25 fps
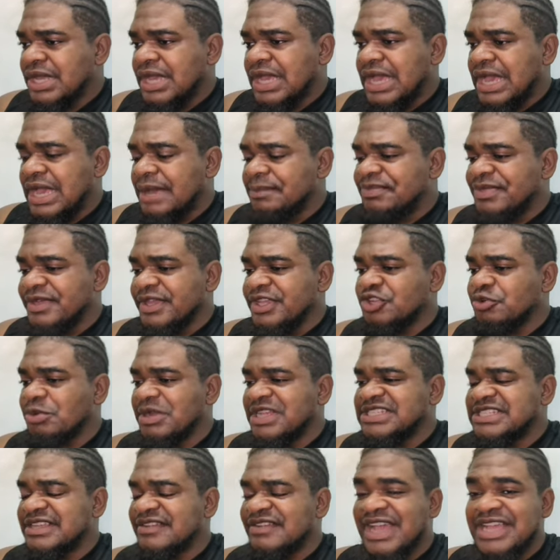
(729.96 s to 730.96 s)
I'm thinking to
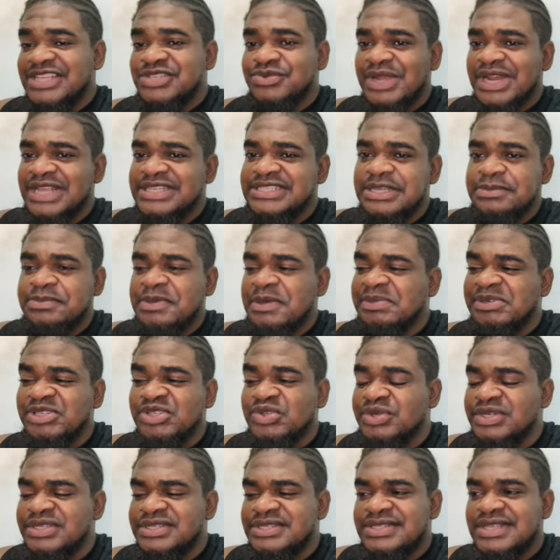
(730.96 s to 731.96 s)
myself, guys, when I see people
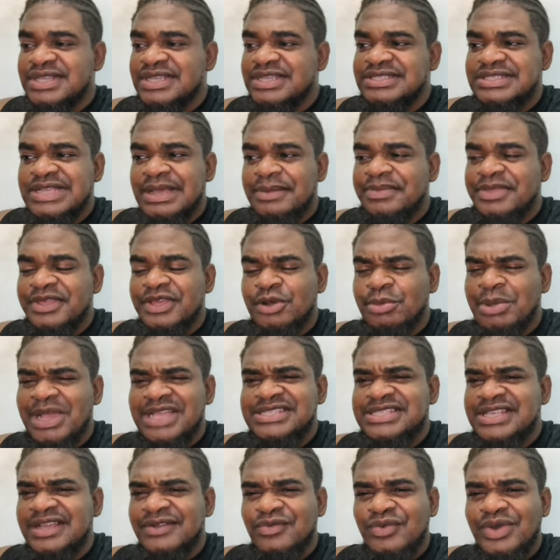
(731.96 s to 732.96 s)
doing these things, I'm thinking to
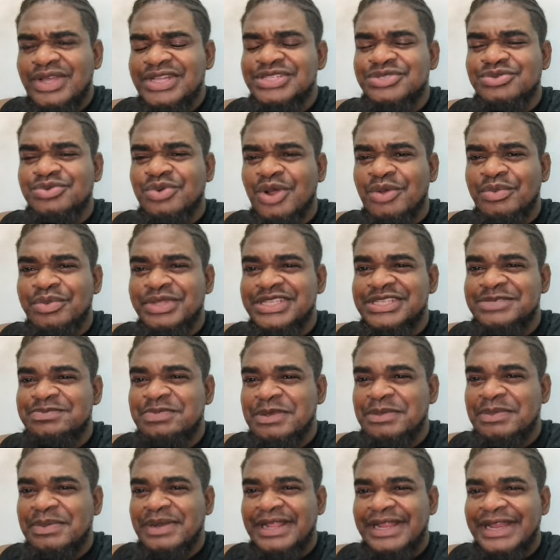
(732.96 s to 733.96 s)
myself, what is wrong with these
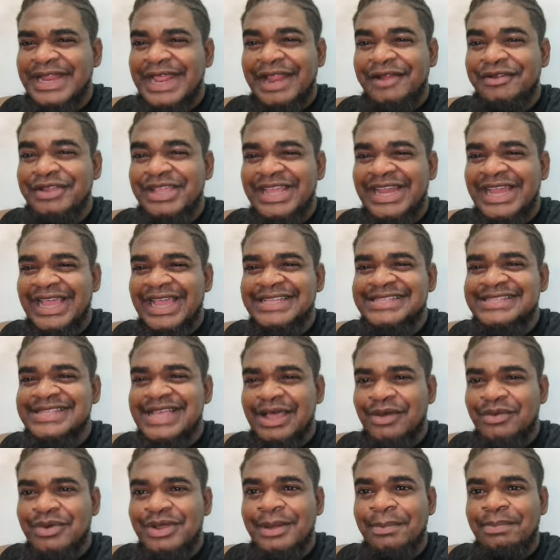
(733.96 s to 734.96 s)
people? And I realize
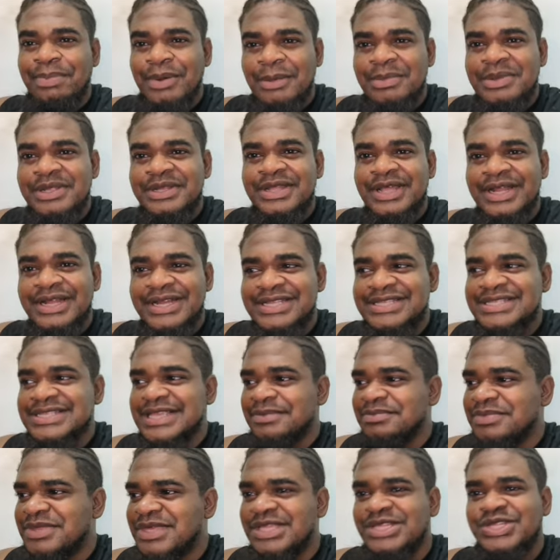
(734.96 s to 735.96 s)
I would have probably done the
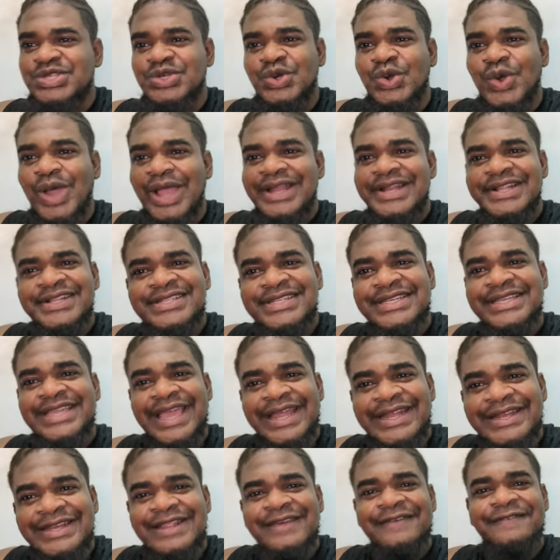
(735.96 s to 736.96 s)
same thing too. I need to
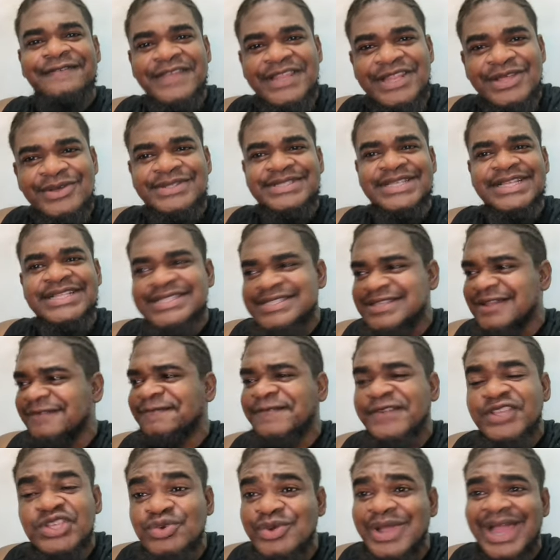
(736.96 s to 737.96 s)
get the videos and
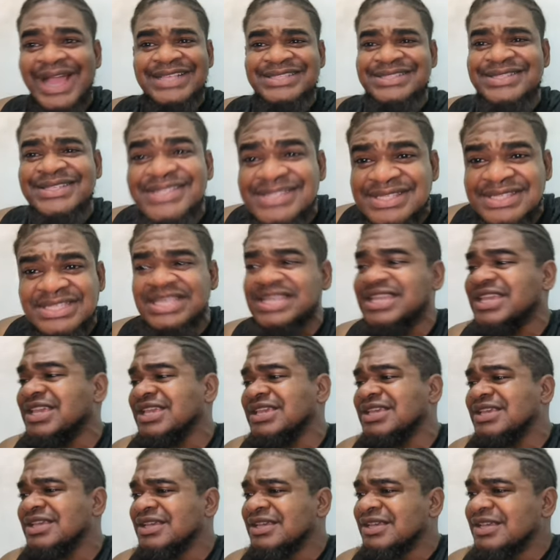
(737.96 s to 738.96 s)
stuff for you guys to
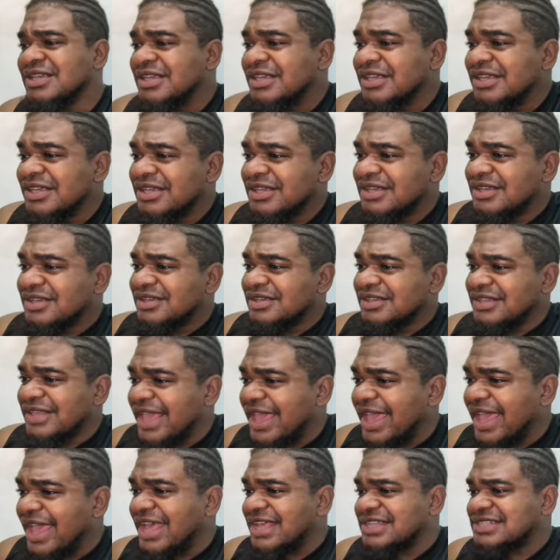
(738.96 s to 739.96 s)
see.
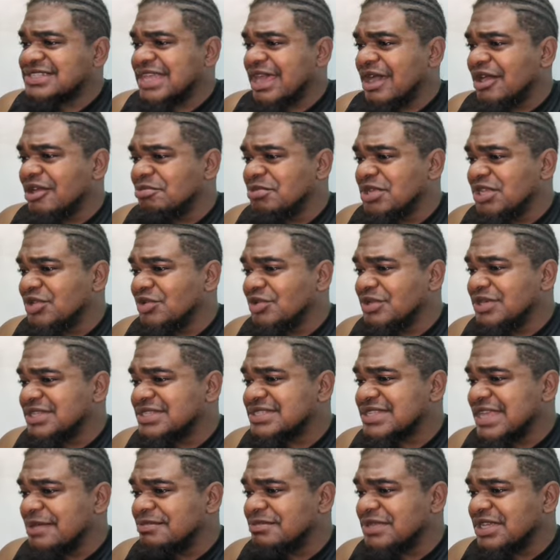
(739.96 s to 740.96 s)
Yes, I'll be doing the
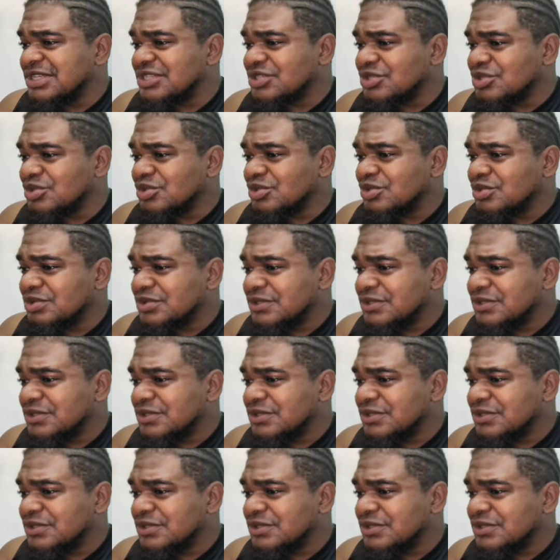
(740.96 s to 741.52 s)
same thing too.